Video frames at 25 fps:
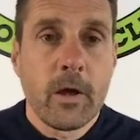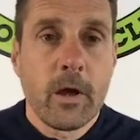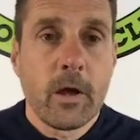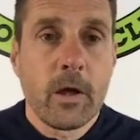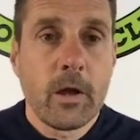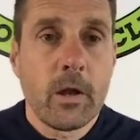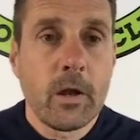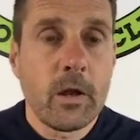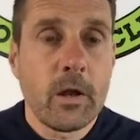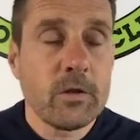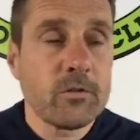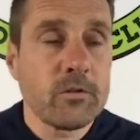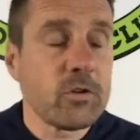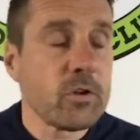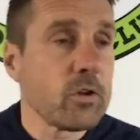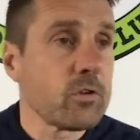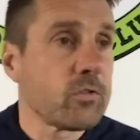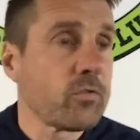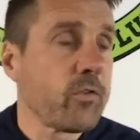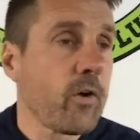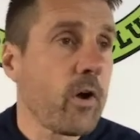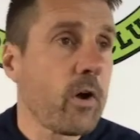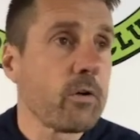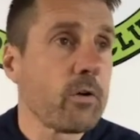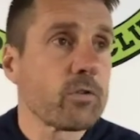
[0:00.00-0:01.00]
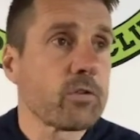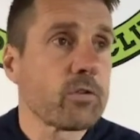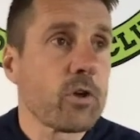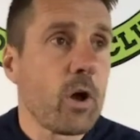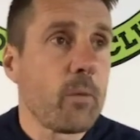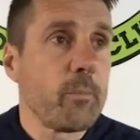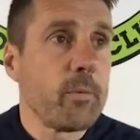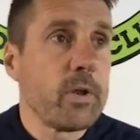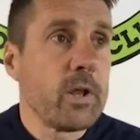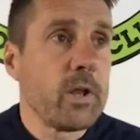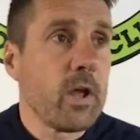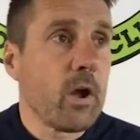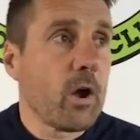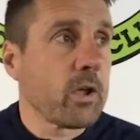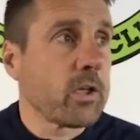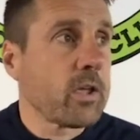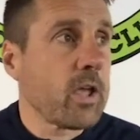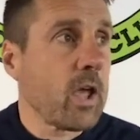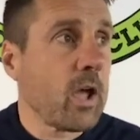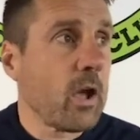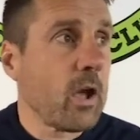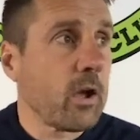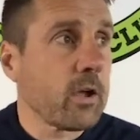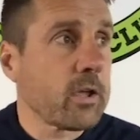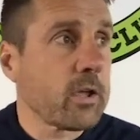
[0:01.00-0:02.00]
listen, as far as coming here, I
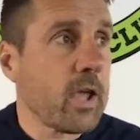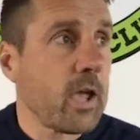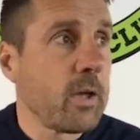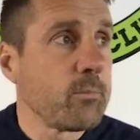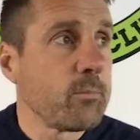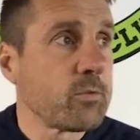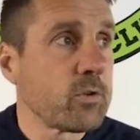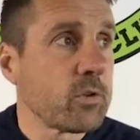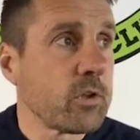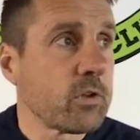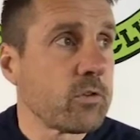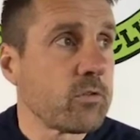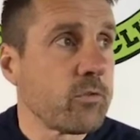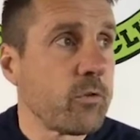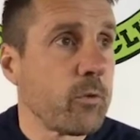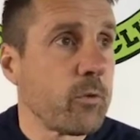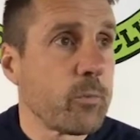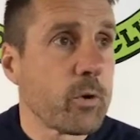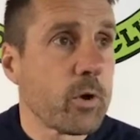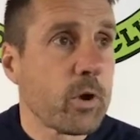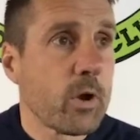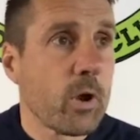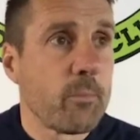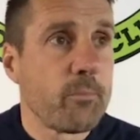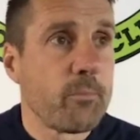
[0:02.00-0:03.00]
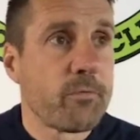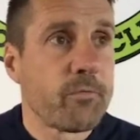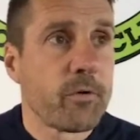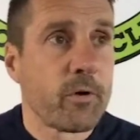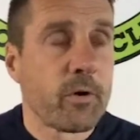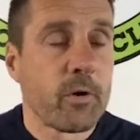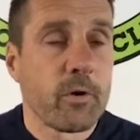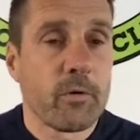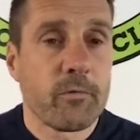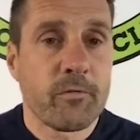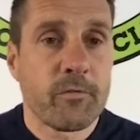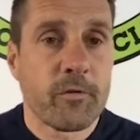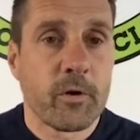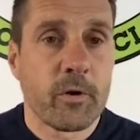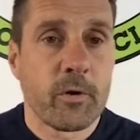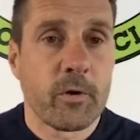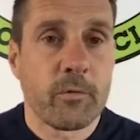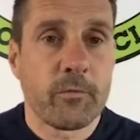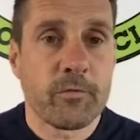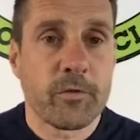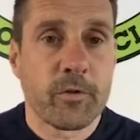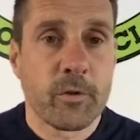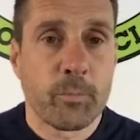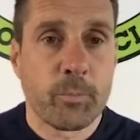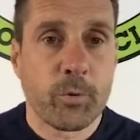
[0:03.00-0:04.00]
came to this football club for
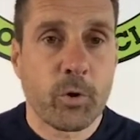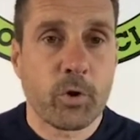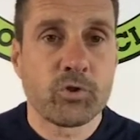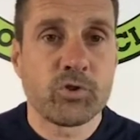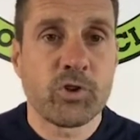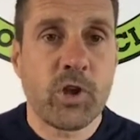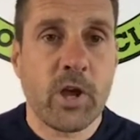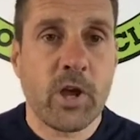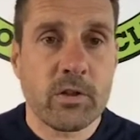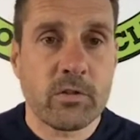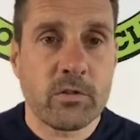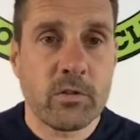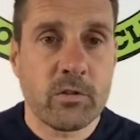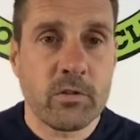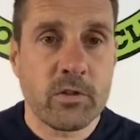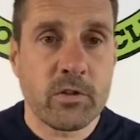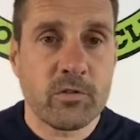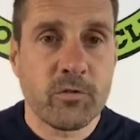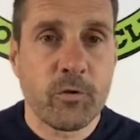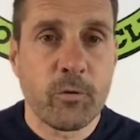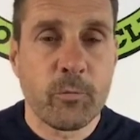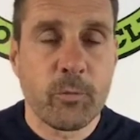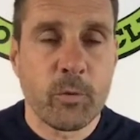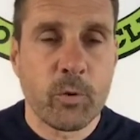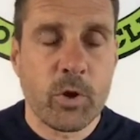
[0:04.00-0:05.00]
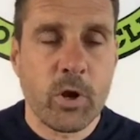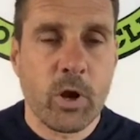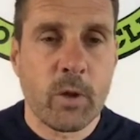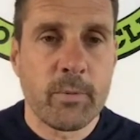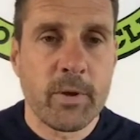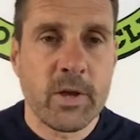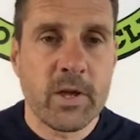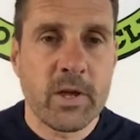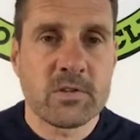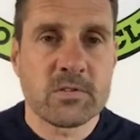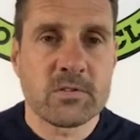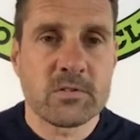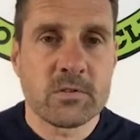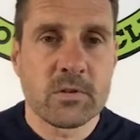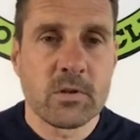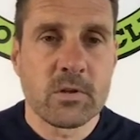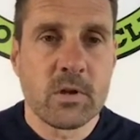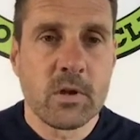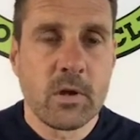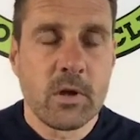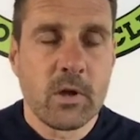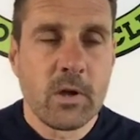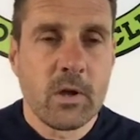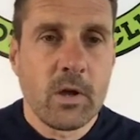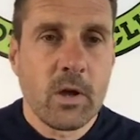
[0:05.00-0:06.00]
the project that this football club is,
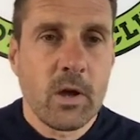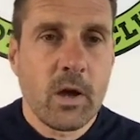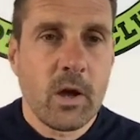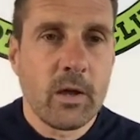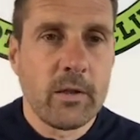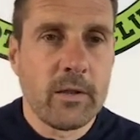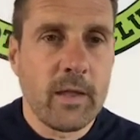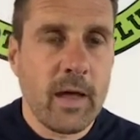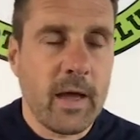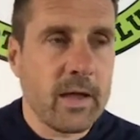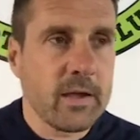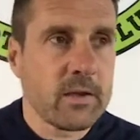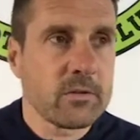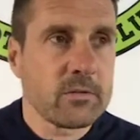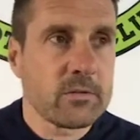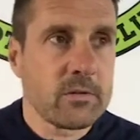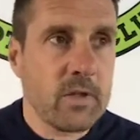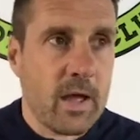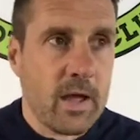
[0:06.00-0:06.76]
and that